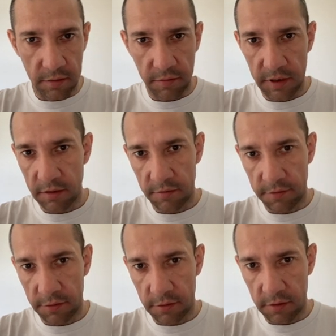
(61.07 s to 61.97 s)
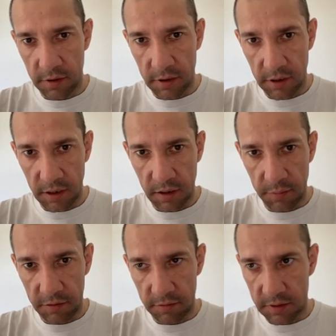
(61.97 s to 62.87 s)
waiting for
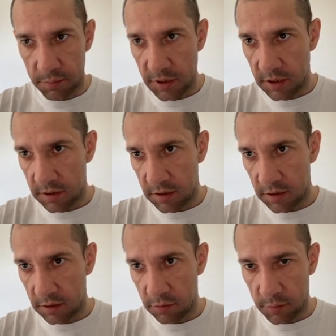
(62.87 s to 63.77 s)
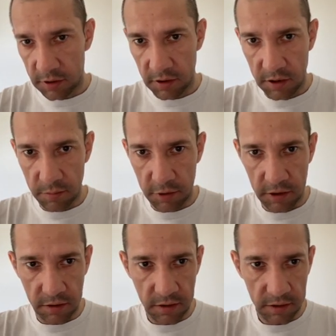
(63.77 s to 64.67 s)
element visibility to be clickable
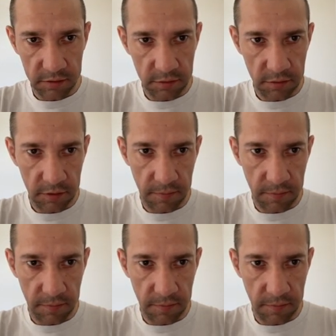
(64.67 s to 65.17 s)
and so on.